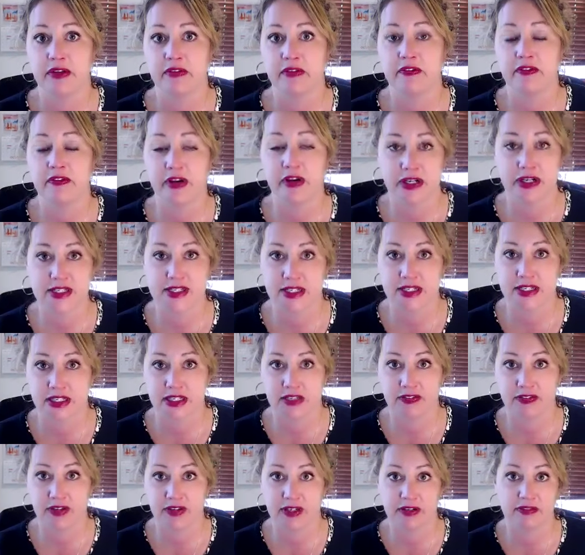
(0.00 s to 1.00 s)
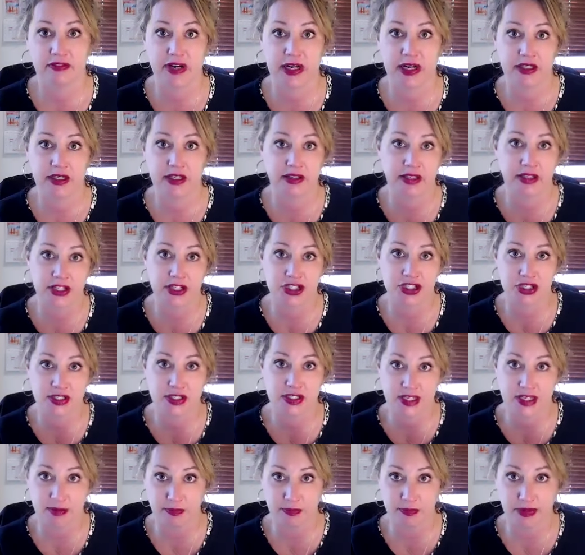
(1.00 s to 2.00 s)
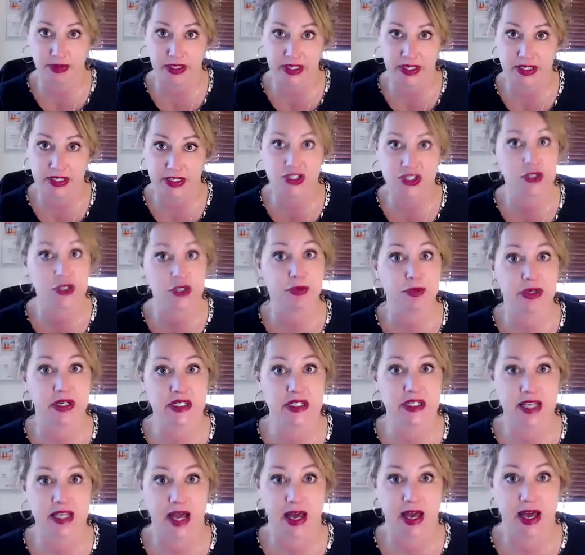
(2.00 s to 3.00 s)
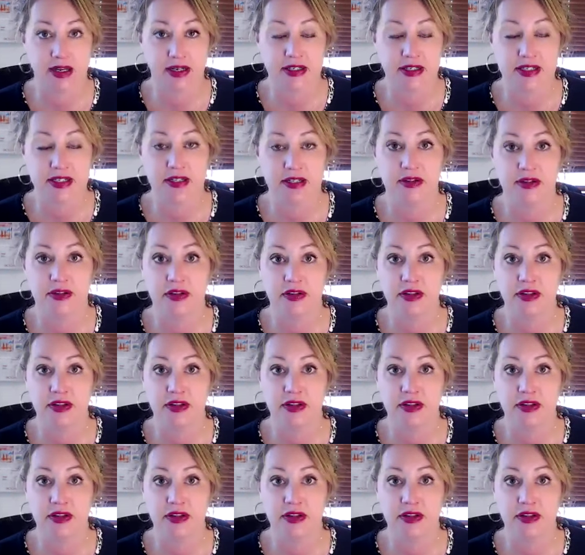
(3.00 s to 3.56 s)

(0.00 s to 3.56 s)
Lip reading: very significant regulations in place to protect